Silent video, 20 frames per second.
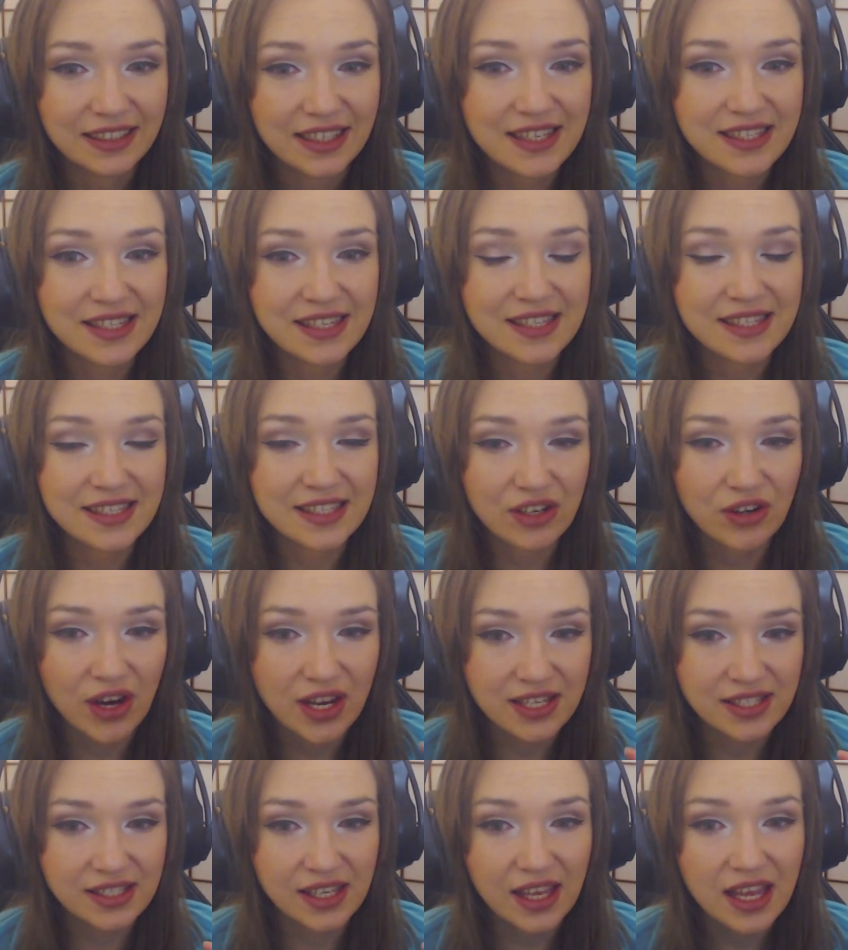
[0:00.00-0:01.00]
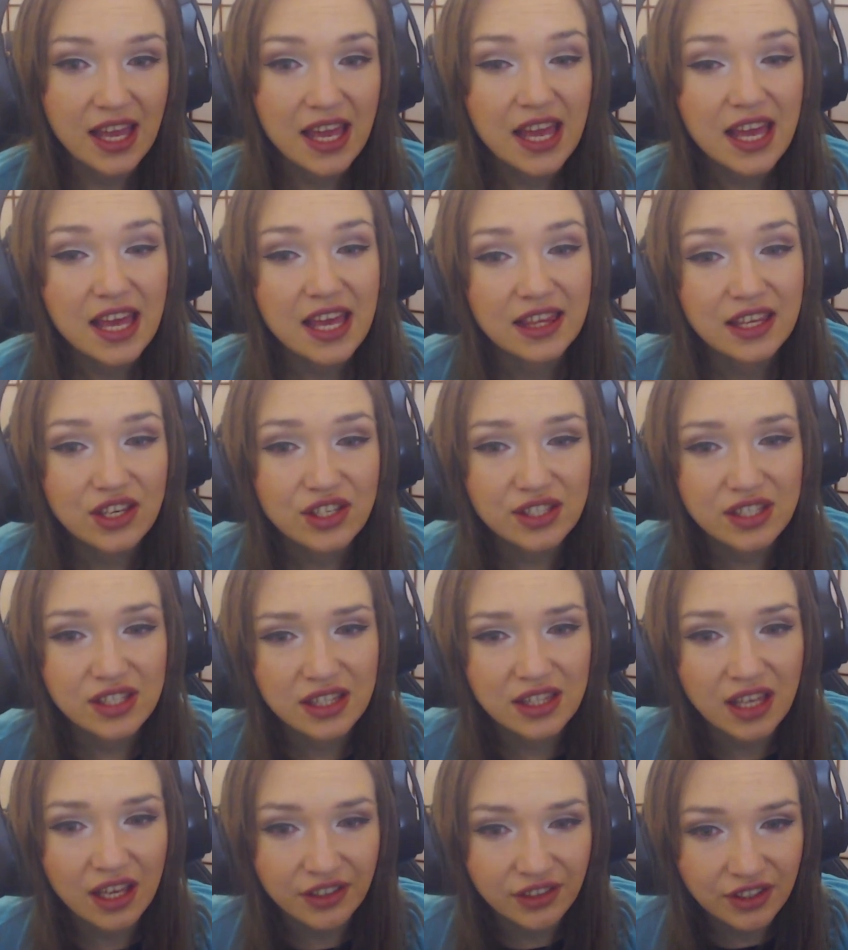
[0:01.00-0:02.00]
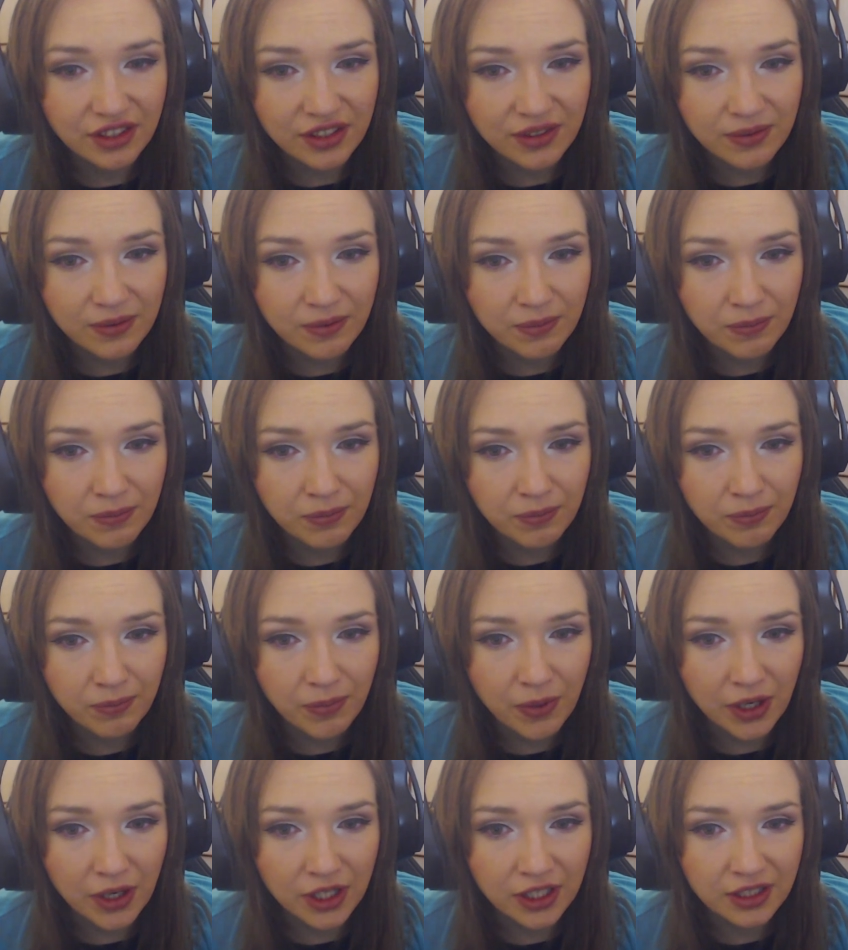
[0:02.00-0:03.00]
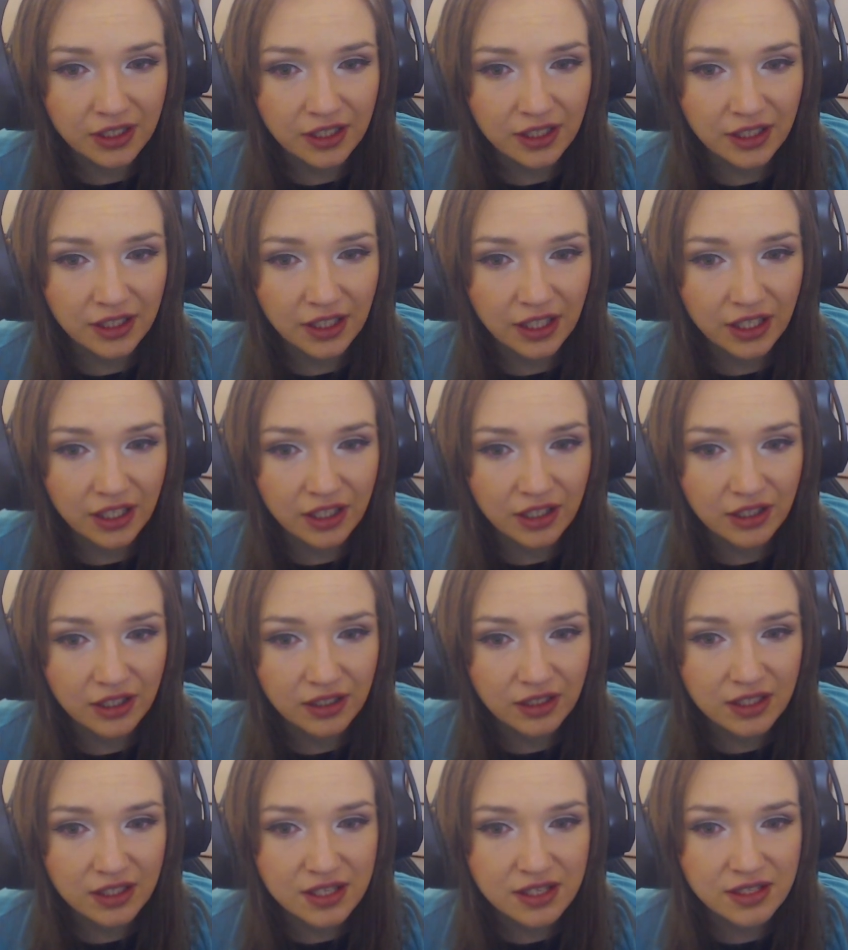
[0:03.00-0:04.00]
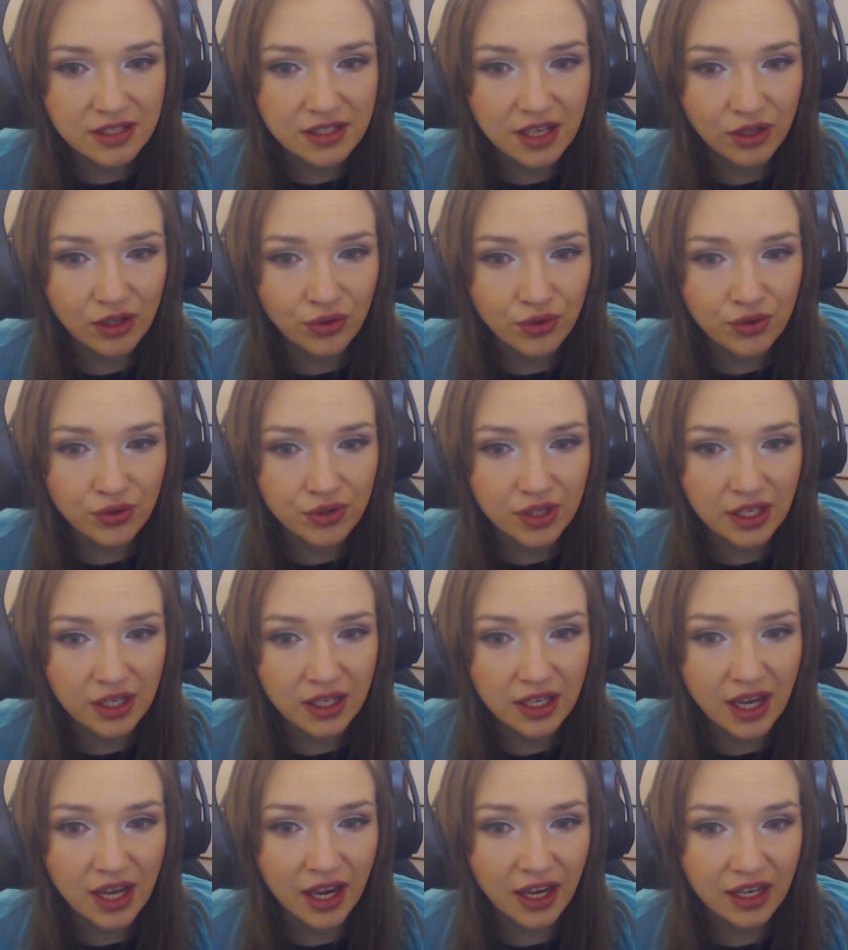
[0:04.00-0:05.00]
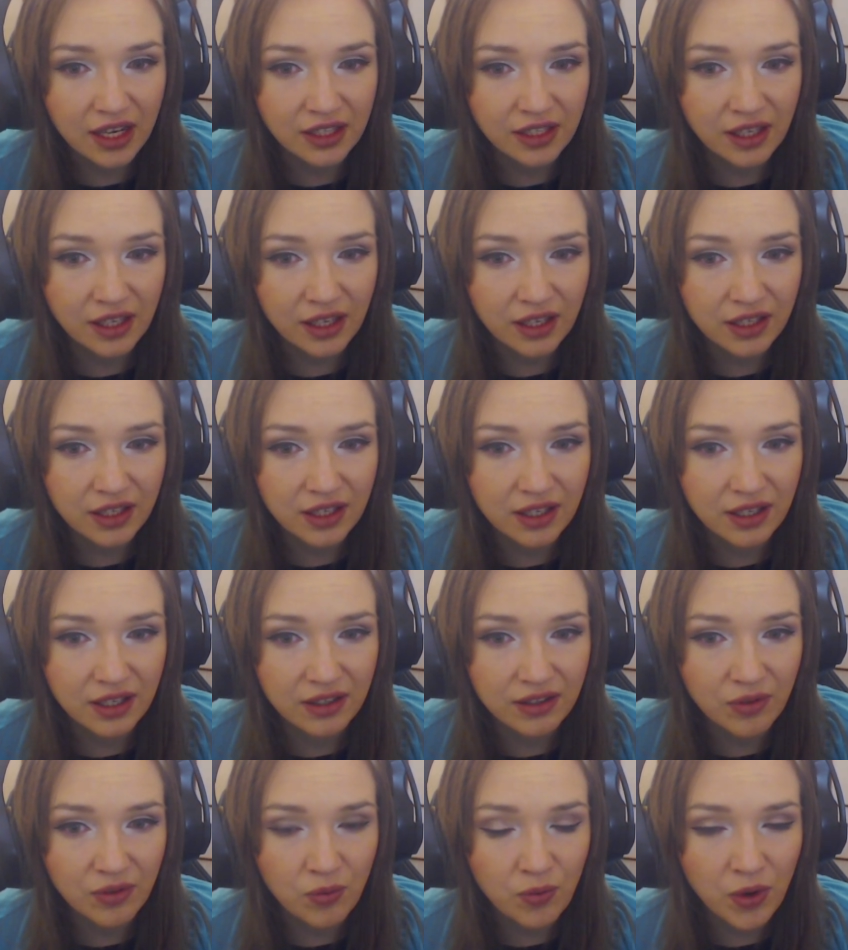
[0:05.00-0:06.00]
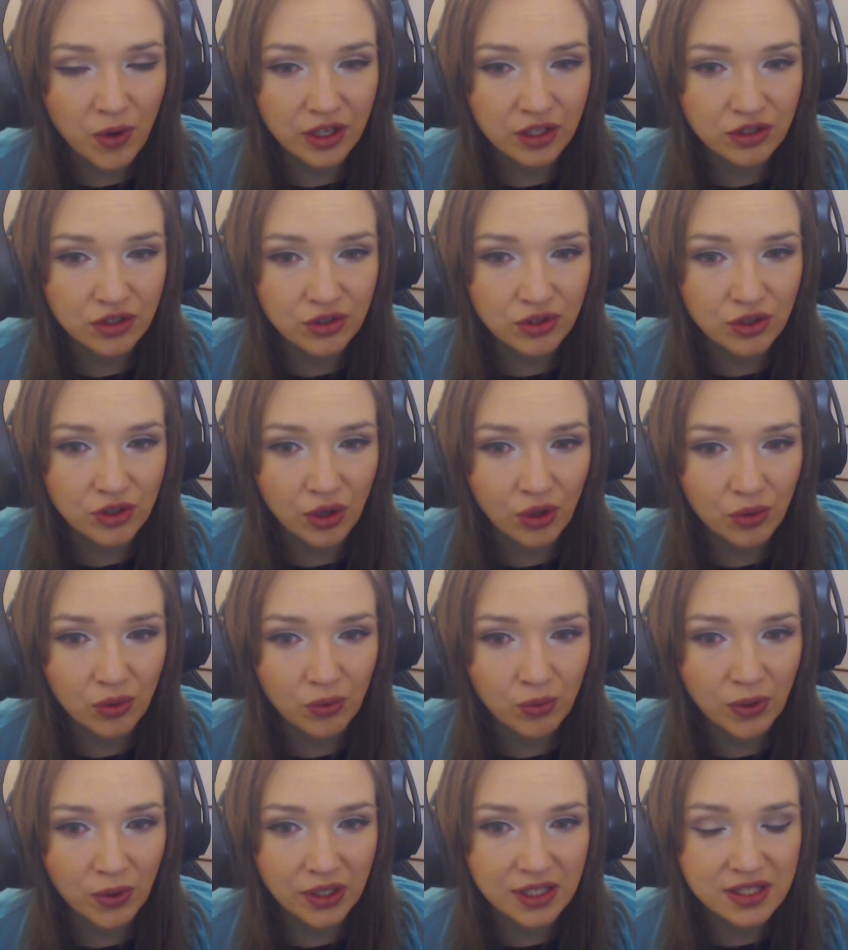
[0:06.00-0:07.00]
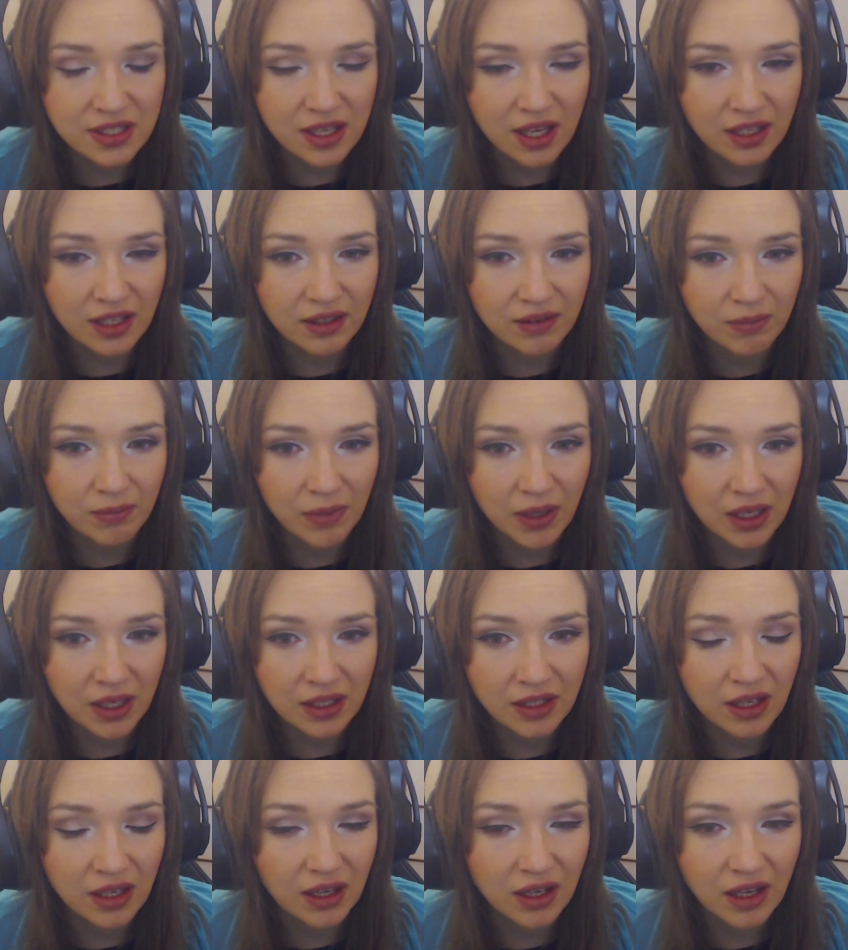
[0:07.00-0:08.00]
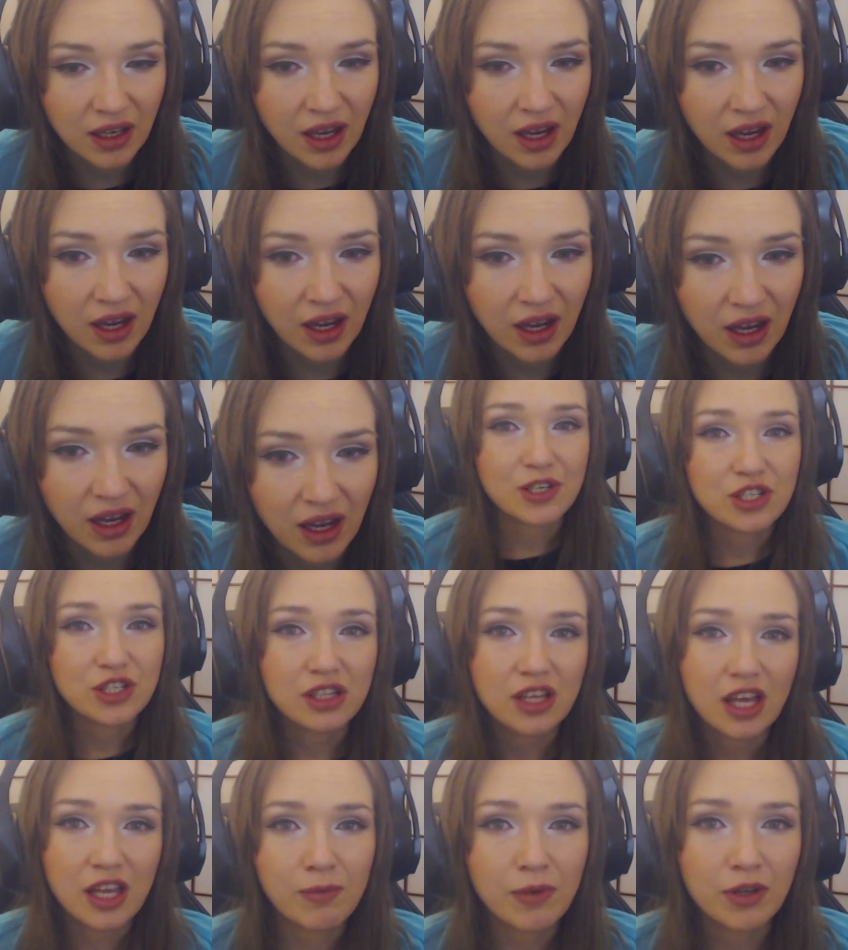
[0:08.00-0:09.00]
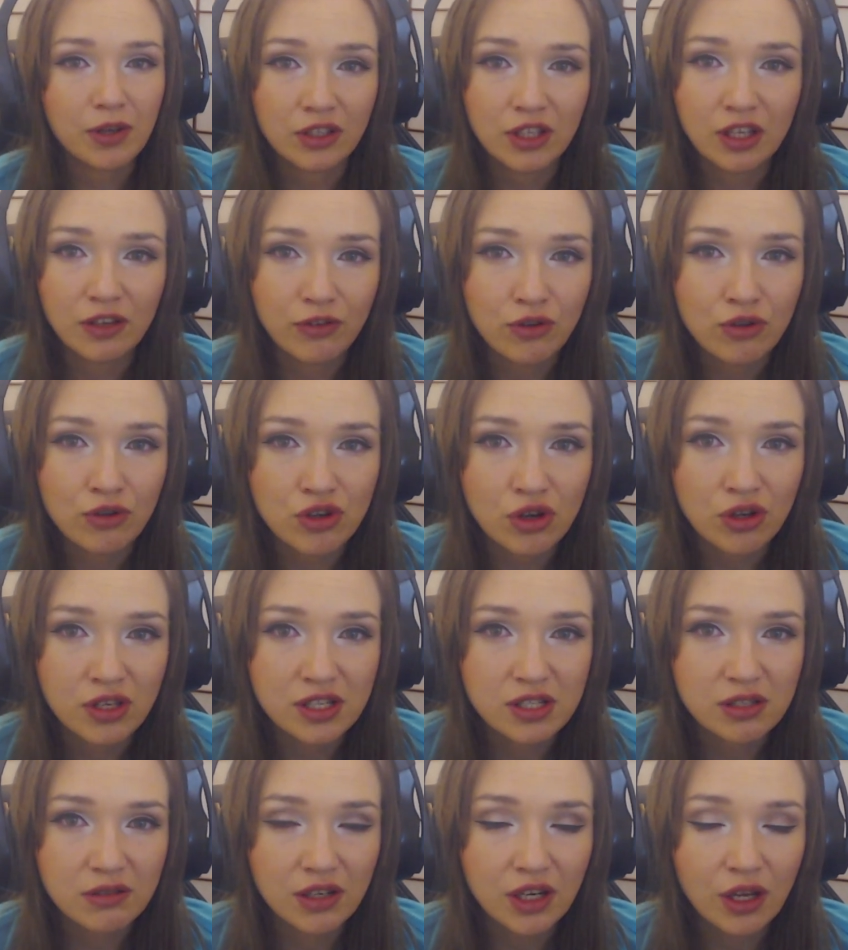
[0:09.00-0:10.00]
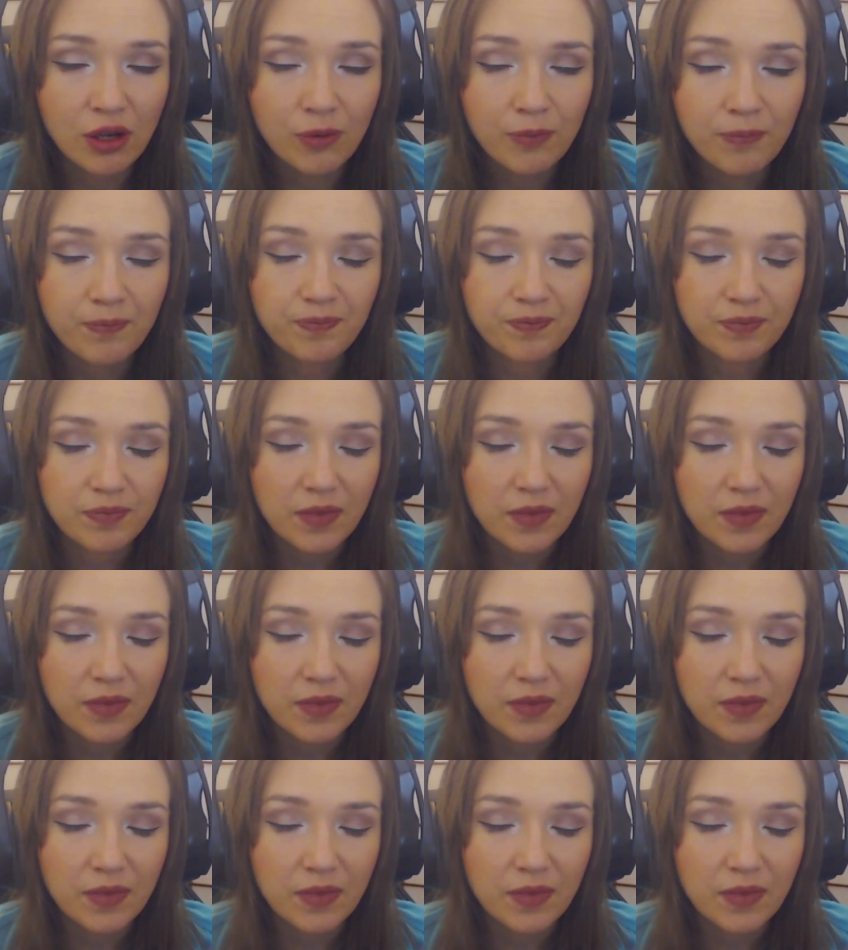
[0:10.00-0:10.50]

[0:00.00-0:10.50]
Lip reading: This is crazy. Just another part in here, this yellow thing. I kinda want to know what does that mean. Smash the like button if you enjoyed this video.